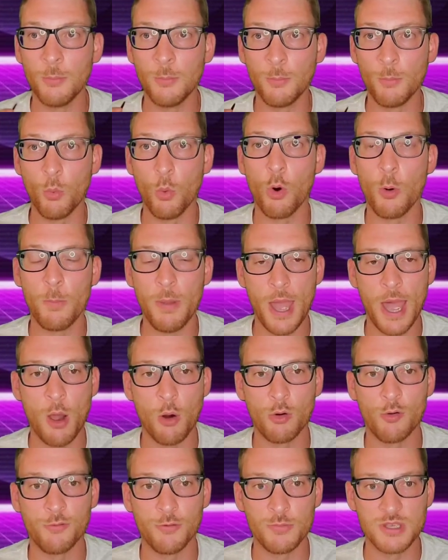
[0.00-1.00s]
more
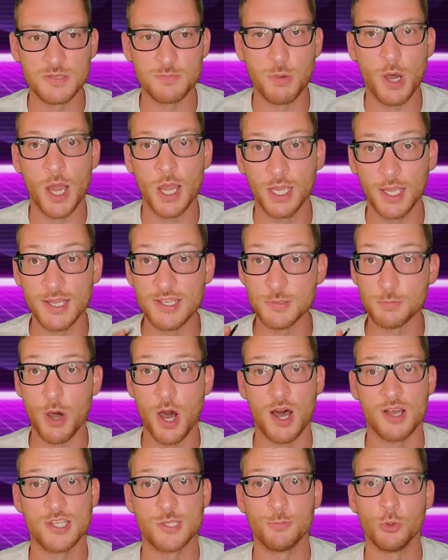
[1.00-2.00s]
power from this bike is
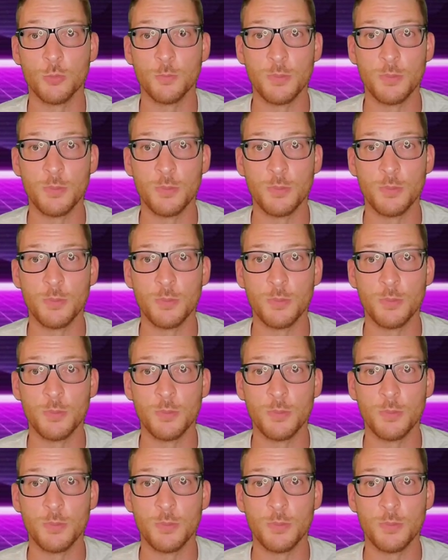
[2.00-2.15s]
possible,